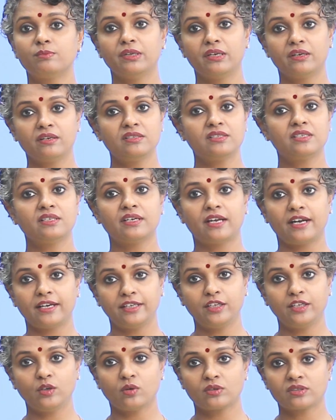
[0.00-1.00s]
minerals and
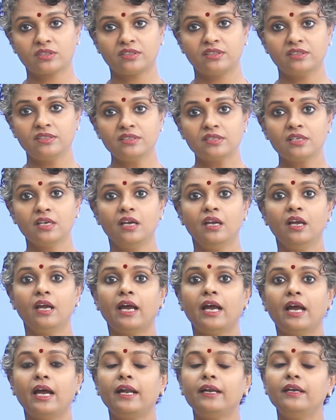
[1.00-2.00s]
antioxidants,
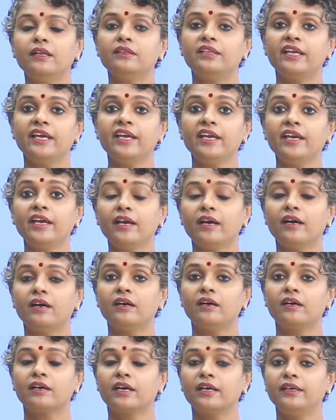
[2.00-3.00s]
and they
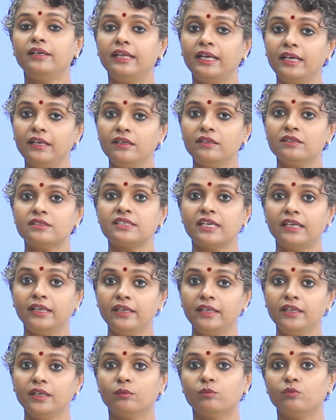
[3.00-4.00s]
contain
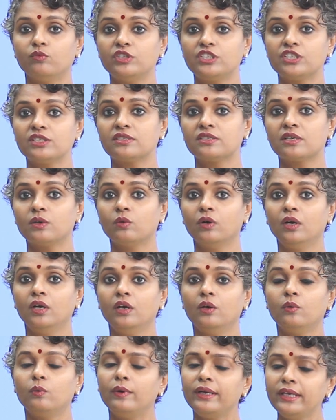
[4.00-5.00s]
selenium, which is a
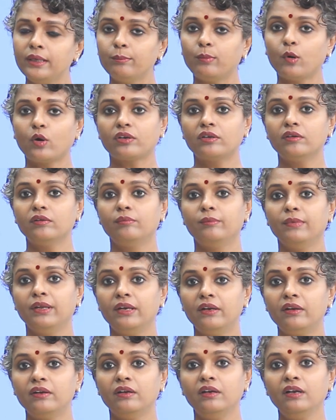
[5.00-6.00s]
very important
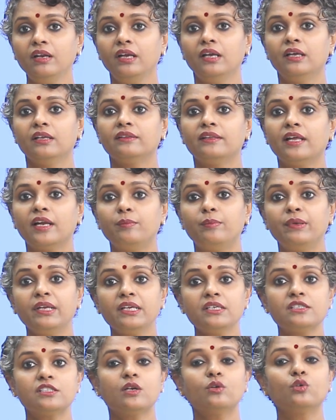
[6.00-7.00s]
mineral that
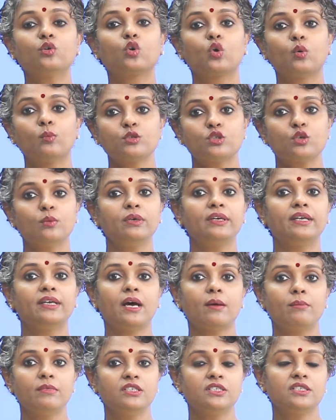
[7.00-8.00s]
brings down chromosomal
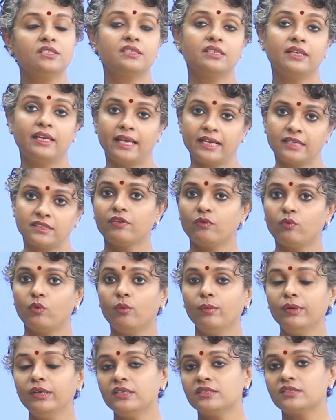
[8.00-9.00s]
damages in eggs. A
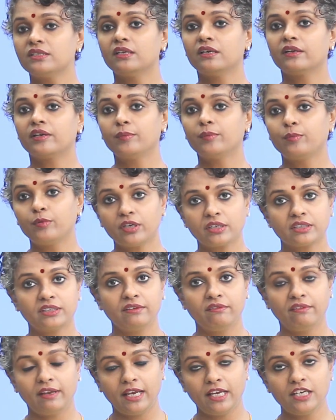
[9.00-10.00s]
woman is in her
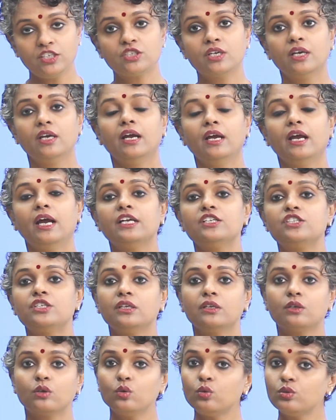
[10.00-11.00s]
reproductive age and she
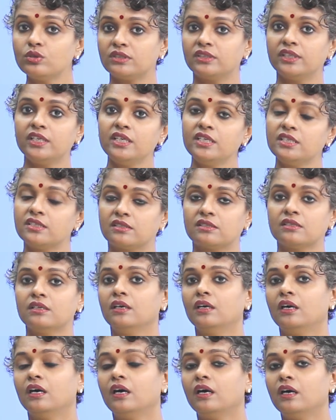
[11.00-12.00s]
includes these
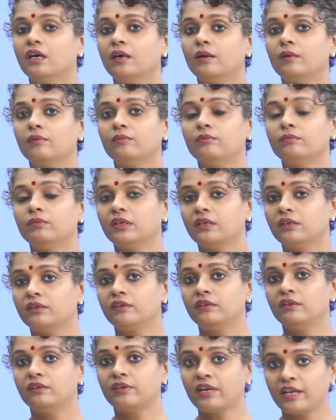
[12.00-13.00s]

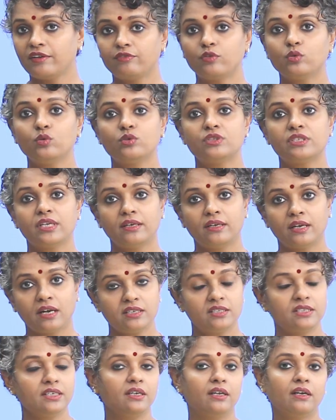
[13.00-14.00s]
dry fruits and
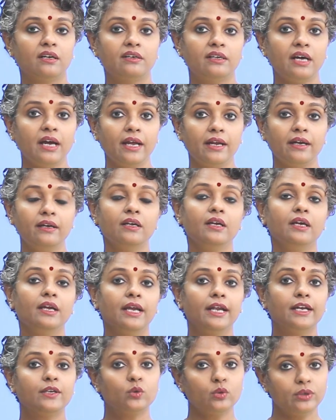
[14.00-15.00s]
nuts in her diet,
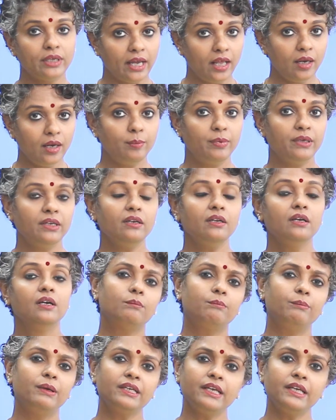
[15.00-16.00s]
it could help
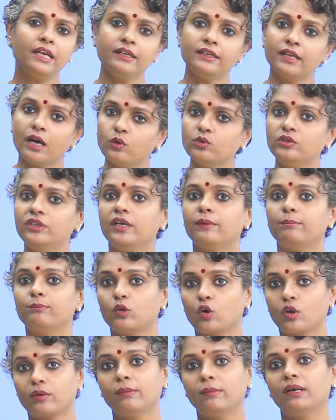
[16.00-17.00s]
in bringing down the
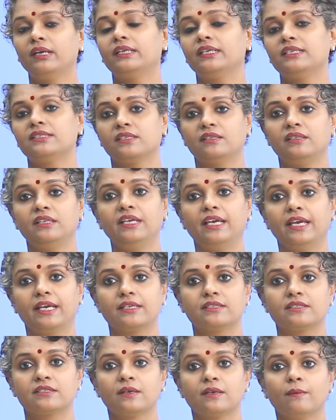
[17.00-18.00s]
abnormalities in the
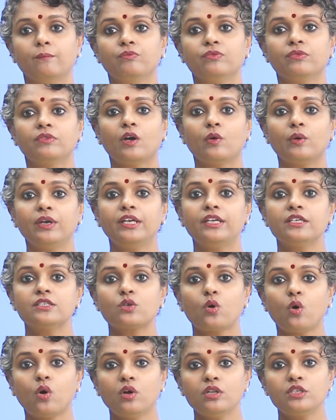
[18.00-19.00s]
eggs. Now it is
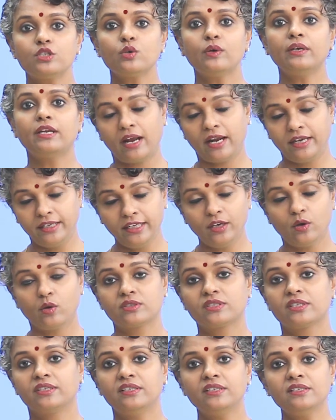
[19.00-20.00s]
also an
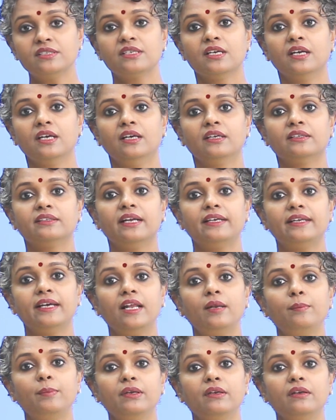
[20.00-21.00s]
antioxidant that
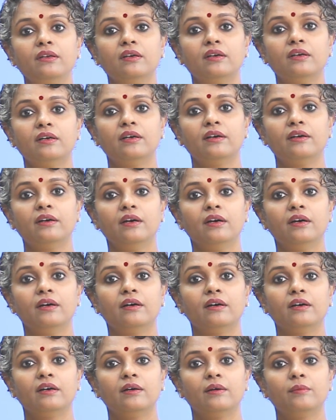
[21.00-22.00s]
help
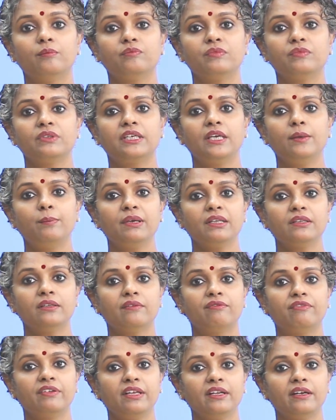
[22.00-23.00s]
in keeping
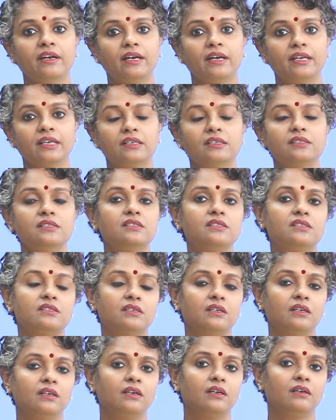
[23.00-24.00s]
the free radicals
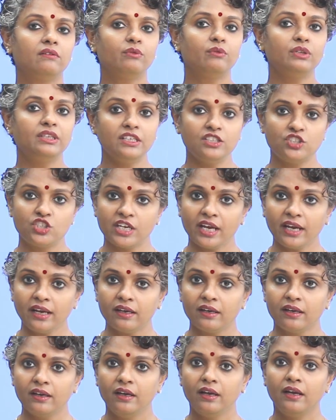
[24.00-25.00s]
within
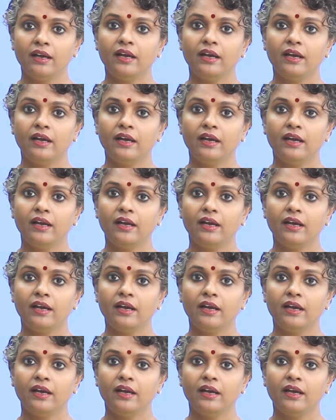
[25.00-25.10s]
check